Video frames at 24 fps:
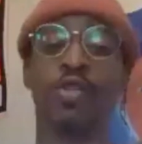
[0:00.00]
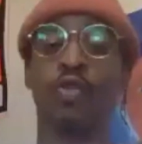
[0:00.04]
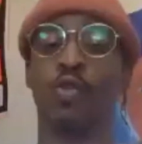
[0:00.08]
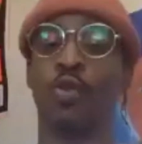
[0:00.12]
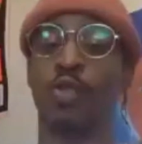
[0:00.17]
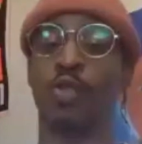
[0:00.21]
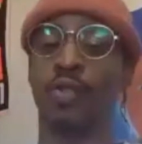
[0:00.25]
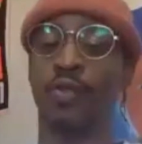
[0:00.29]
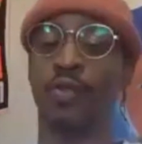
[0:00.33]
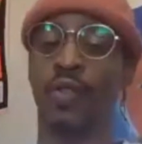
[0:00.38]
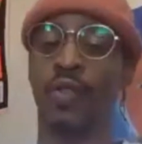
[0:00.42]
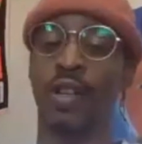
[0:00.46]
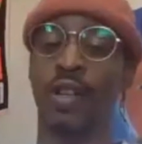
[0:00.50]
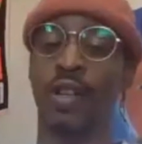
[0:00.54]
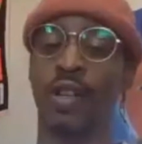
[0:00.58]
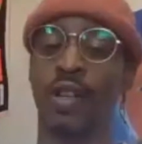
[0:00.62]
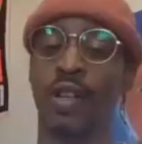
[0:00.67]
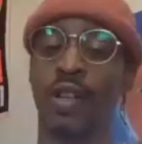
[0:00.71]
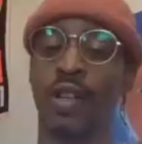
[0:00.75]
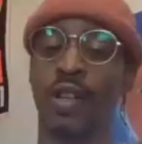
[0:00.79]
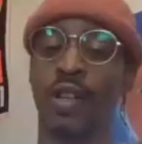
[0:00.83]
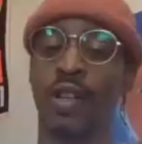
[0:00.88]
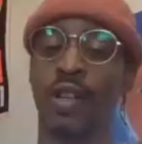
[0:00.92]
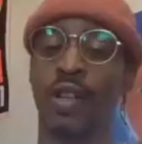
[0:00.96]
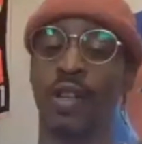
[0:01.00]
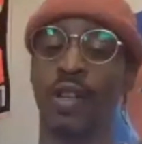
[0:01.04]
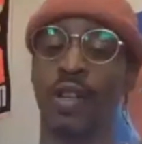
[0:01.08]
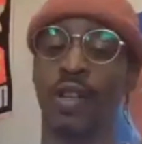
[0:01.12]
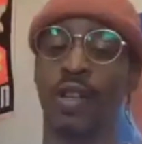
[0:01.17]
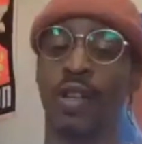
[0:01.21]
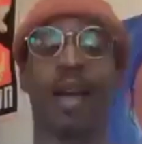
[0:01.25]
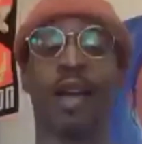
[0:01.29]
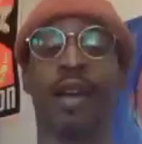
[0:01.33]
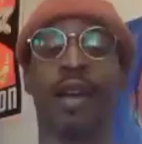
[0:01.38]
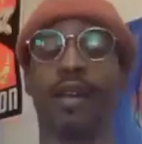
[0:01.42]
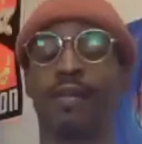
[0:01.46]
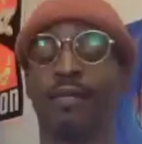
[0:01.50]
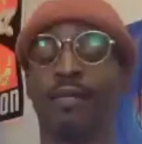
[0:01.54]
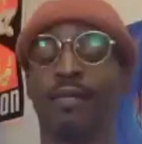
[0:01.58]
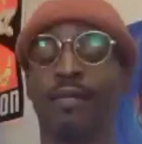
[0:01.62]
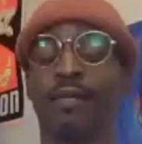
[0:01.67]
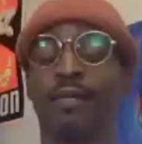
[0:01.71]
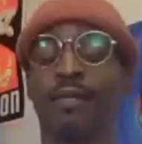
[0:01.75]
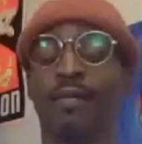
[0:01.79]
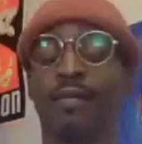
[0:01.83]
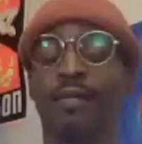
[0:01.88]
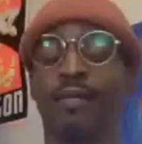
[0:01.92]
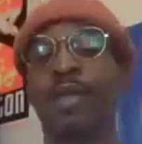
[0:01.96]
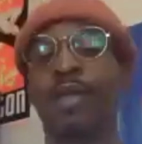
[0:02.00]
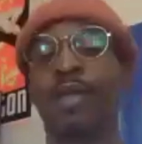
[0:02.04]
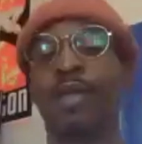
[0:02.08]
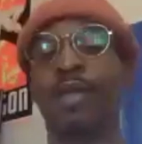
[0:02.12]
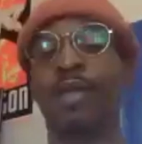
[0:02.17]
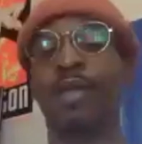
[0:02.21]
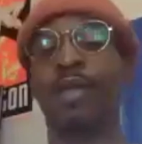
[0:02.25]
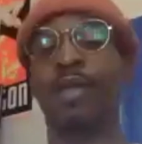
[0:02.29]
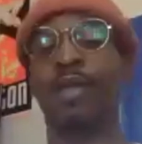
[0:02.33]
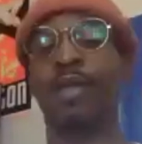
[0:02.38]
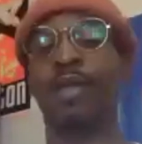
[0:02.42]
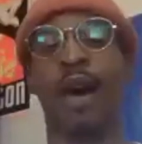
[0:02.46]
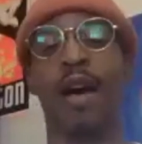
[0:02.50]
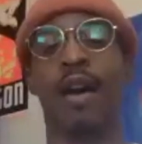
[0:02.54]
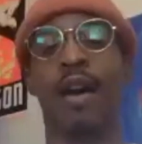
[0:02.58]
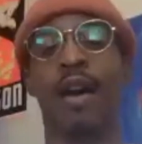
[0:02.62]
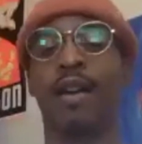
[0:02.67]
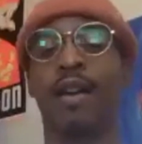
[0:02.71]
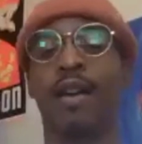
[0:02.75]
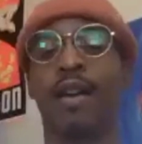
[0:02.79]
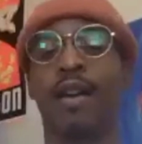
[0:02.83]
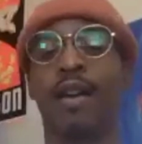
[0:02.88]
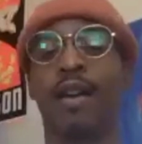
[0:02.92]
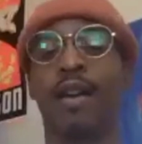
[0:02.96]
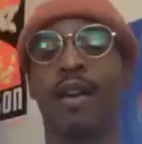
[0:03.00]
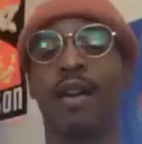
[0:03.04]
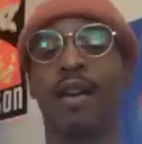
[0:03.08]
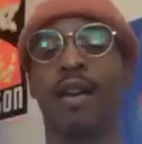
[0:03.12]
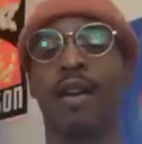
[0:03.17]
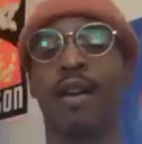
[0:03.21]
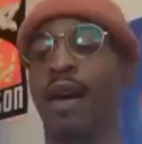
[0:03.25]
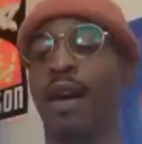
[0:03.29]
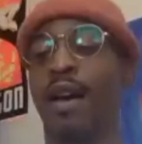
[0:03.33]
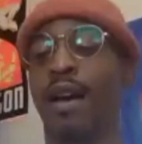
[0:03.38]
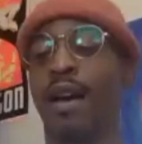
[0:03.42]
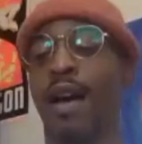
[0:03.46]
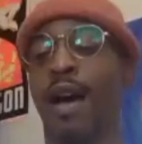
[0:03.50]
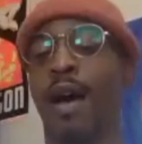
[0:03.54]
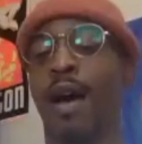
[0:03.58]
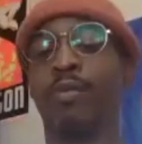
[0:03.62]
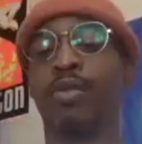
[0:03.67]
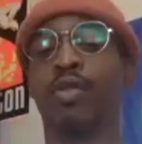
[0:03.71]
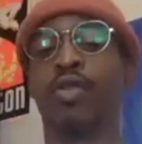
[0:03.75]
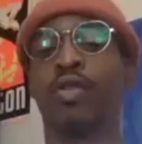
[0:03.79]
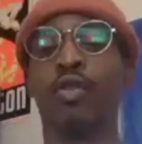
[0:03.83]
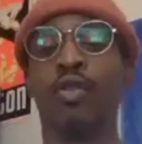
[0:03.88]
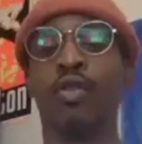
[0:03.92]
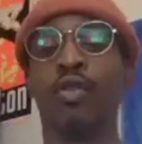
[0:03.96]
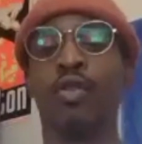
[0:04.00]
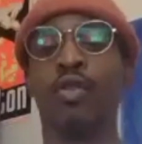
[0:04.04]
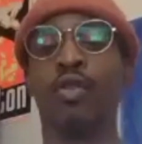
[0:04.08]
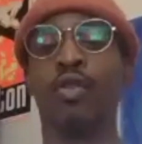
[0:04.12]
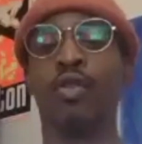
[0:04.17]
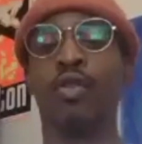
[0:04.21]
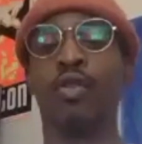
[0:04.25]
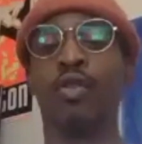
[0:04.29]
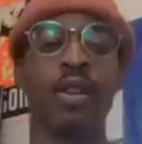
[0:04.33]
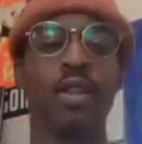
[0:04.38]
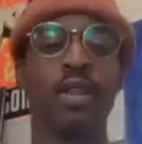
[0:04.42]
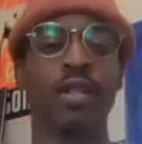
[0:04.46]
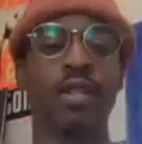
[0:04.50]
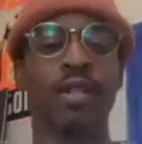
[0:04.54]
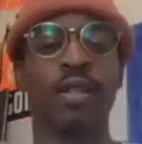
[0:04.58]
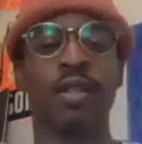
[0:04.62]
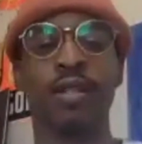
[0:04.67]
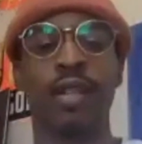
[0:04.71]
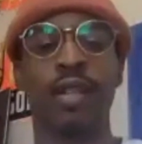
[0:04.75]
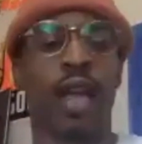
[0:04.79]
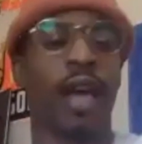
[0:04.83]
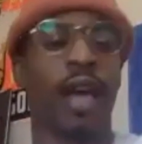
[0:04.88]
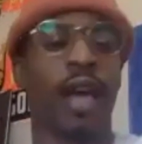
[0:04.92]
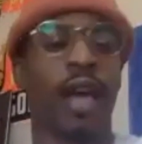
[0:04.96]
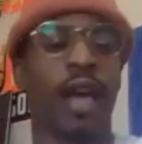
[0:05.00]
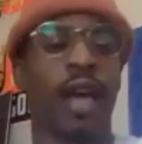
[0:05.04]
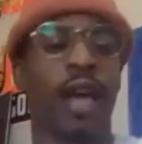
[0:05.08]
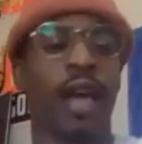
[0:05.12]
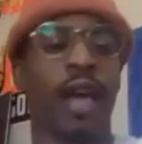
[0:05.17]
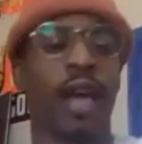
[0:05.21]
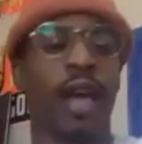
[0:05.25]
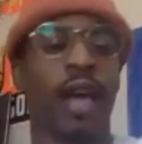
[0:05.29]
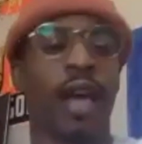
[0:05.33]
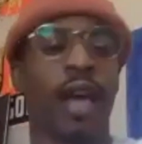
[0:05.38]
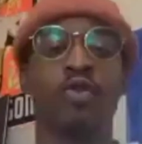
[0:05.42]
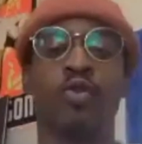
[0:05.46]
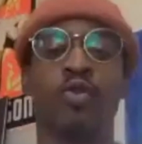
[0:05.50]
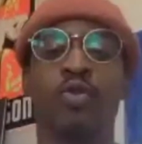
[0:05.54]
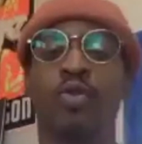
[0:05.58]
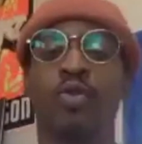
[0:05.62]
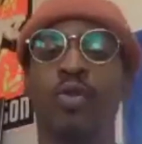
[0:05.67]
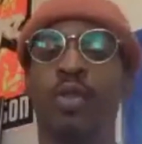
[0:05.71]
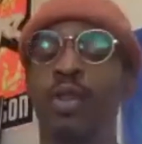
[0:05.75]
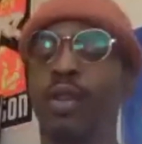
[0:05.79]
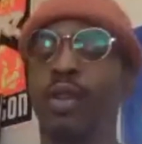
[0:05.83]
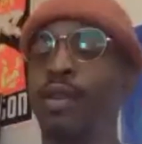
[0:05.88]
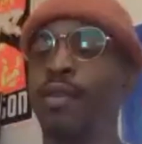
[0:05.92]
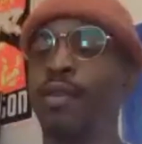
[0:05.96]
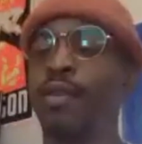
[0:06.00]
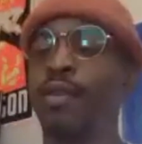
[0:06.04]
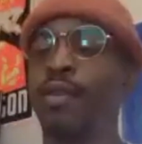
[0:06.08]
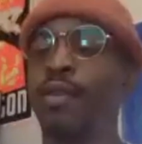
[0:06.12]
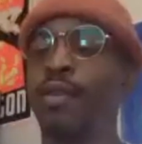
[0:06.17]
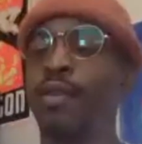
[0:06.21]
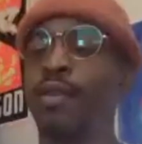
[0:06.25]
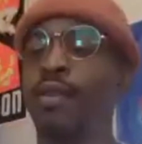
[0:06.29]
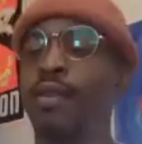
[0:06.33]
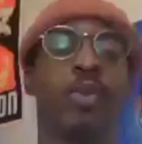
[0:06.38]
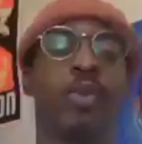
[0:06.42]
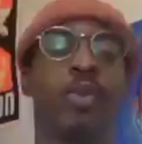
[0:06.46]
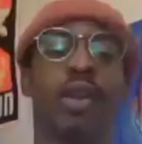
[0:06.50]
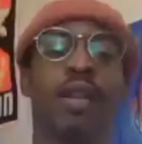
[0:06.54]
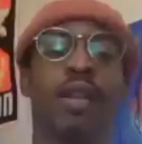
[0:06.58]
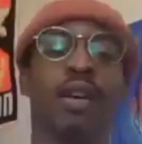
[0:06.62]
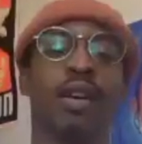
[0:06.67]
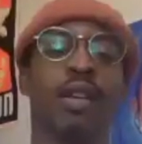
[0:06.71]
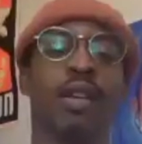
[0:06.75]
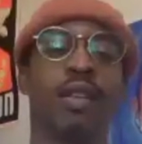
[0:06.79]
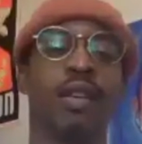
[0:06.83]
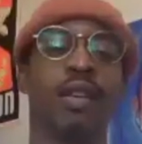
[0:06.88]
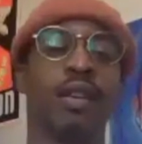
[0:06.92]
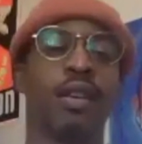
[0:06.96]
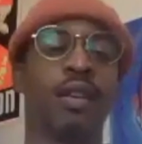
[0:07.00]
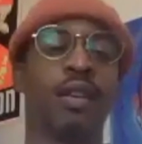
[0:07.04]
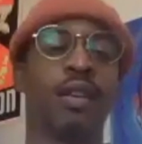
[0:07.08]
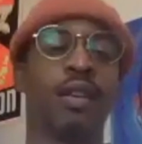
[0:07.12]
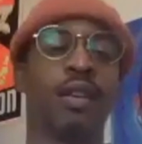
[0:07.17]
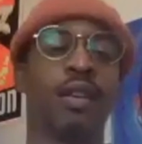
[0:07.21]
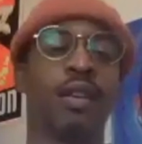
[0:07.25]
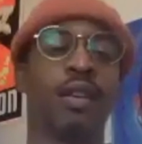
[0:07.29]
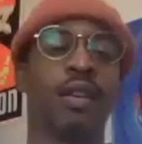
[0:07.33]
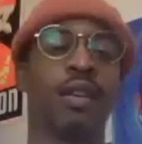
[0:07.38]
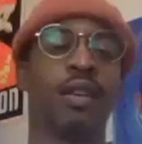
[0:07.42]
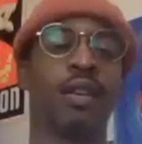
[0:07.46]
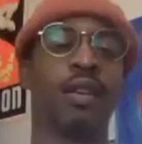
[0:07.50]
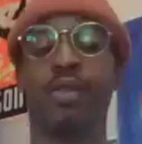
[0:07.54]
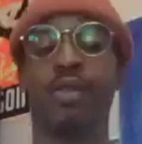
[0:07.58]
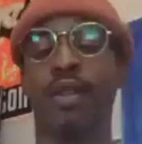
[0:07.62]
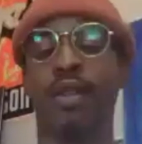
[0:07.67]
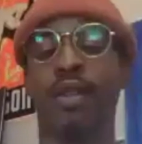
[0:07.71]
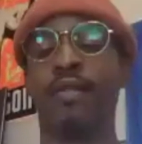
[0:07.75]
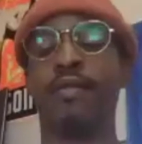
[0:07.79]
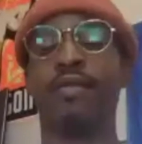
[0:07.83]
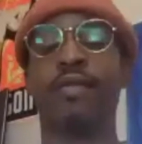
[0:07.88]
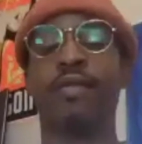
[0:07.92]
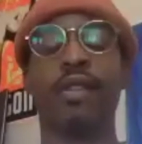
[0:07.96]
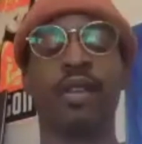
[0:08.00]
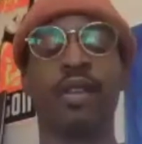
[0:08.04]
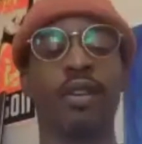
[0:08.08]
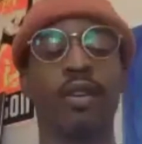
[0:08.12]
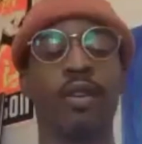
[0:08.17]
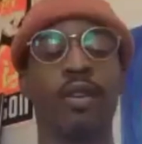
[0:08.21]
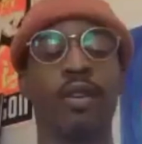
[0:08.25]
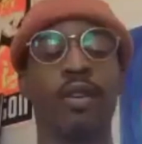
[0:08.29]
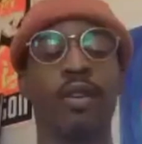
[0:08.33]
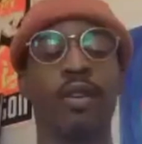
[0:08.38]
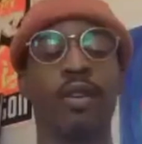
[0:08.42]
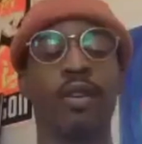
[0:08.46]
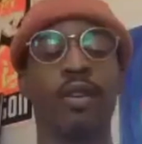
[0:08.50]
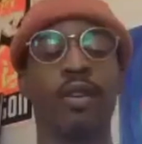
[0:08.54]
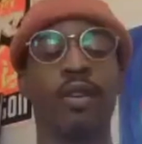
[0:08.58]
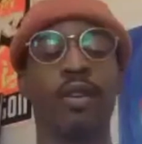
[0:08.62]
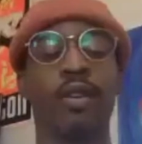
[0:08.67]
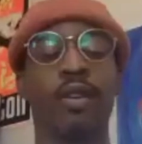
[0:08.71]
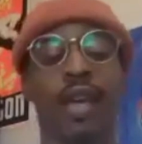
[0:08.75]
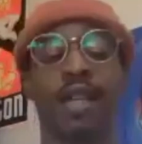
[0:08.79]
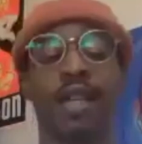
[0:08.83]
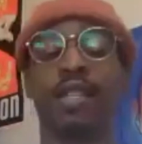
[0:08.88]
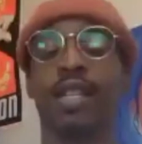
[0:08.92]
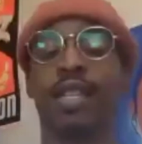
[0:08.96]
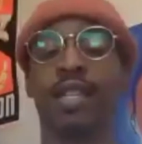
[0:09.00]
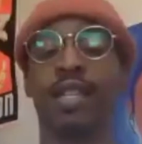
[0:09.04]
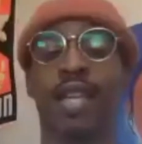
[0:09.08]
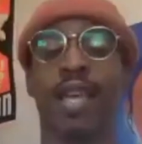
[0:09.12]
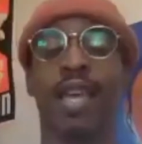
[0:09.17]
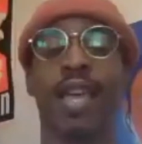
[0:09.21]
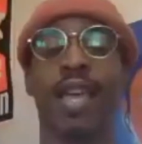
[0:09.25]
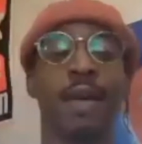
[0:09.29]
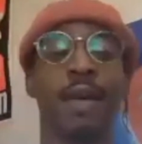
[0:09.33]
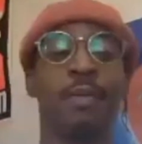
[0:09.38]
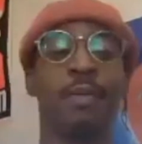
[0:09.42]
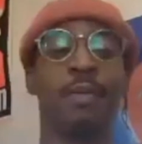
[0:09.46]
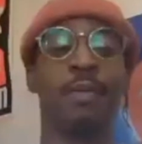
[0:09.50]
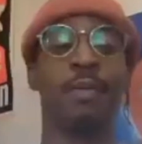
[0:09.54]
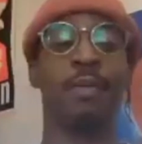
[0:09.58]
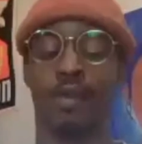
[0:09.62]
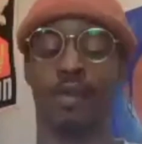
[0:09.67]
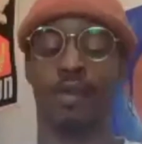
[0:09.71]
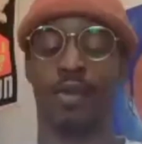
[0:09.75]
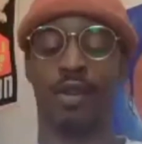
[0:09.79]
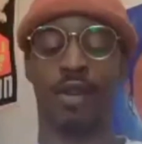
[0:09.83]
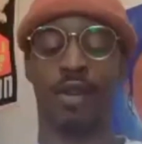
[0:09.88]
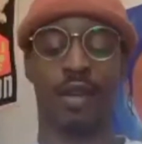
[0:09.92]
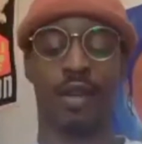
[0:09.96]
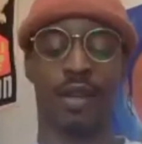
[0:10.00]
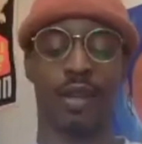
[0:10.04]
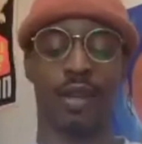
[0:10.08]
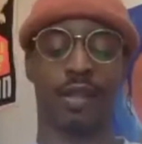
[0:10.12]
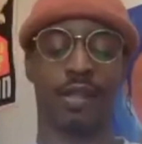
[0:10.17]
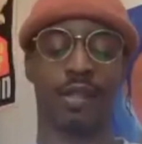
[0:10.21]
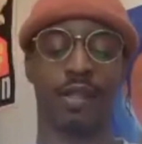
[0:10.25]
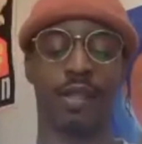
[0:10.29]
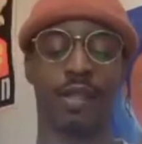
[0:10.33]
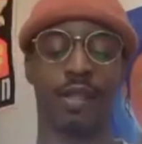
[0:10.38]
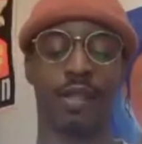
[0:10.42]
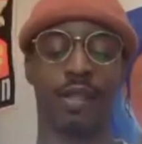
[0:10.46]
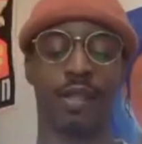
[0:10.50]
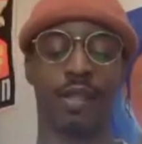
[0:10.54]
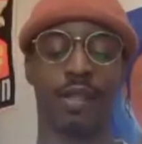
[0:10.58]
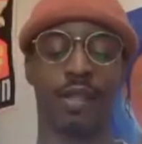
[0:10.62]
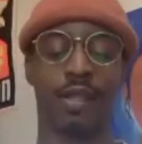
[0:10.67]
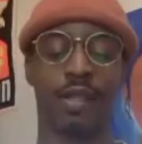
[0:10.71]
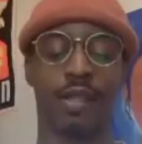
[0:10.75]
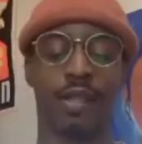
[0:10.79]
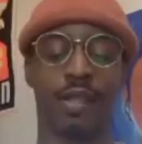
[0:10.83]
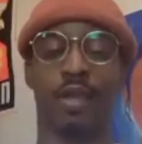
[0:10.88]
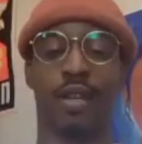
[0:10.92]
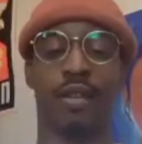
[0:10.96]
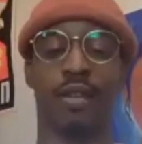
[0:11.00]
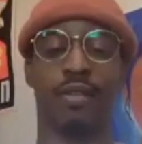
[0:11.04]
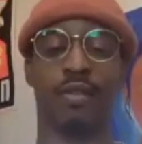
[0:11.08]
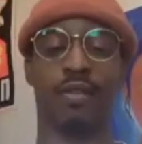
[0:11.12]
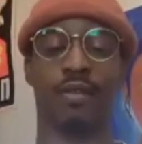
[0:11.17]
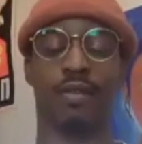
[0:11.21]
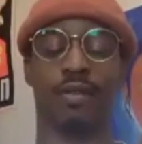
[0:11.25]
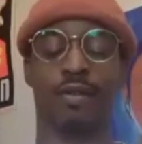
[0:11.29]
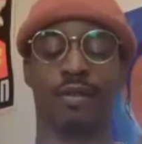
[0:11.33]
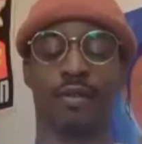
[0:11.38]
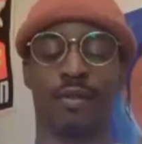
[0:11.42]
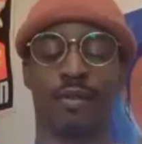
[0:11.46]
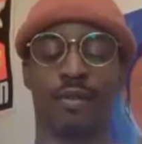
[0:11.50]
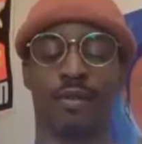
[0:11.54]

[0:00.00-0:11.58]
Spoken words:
visuals for this, they all like top notch fire. I'm sure Soup already like showed you a little bit of the Never Enough video. That shit's hitting, bro. That shit's hitting, I'm telling you.